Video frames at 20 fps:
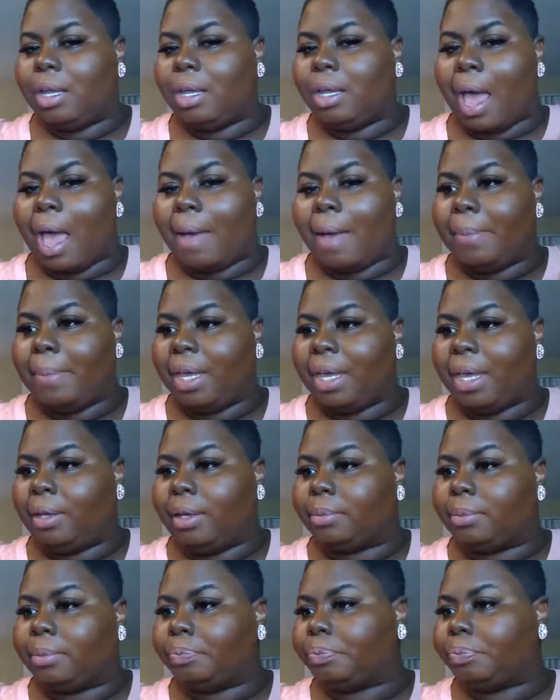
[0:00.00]
I
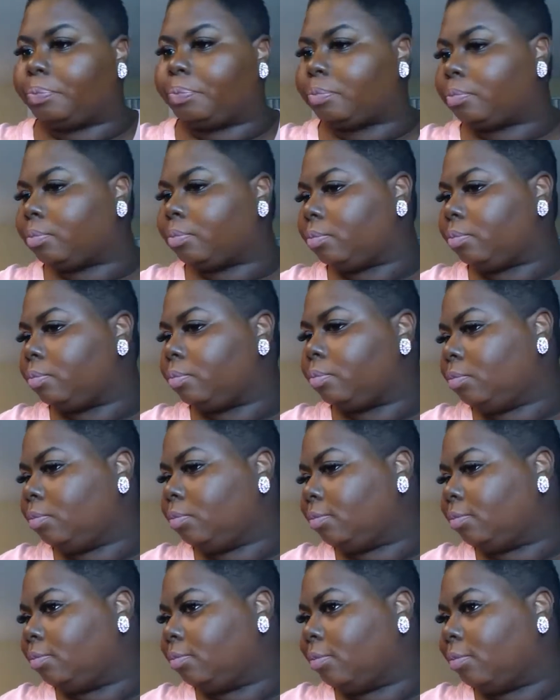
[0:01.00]
mean,
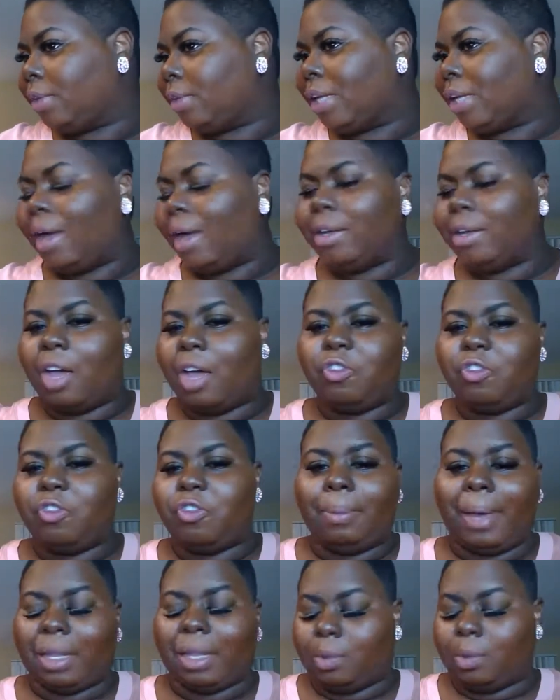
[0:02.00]
how do y'all
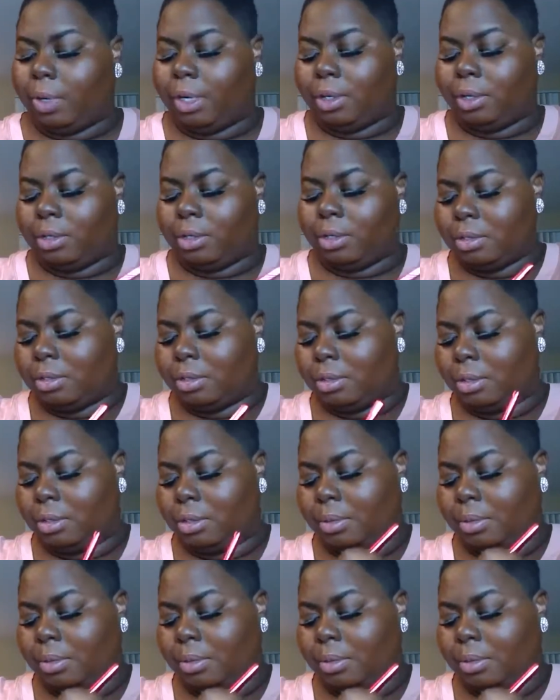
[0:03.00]
feel about the way it looks?